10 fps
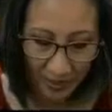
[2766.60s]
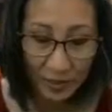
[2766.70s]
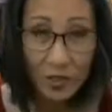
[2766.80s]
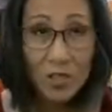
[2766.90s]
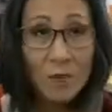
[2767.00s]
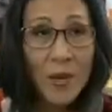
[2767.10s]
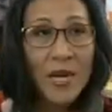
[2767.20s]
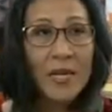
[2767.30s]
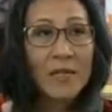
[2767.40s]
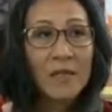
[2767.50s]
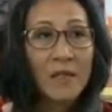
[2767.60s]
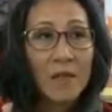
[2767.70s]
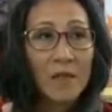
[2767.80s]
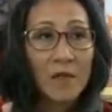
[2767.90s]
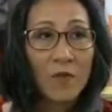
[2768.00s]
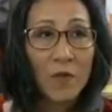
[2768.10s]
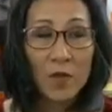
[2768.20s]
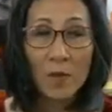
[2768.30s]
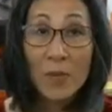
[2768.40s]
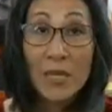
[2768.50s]
a little space for
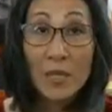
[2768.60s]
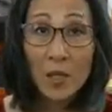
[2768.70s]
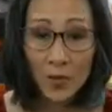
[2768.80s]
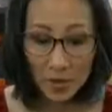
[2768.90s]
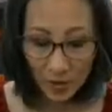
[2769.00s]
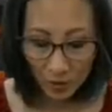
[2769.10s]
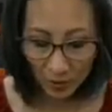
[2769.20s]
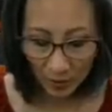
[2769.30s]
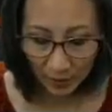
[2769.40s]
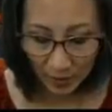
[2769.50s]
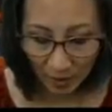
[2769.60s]
the pin to go into. So I'm going to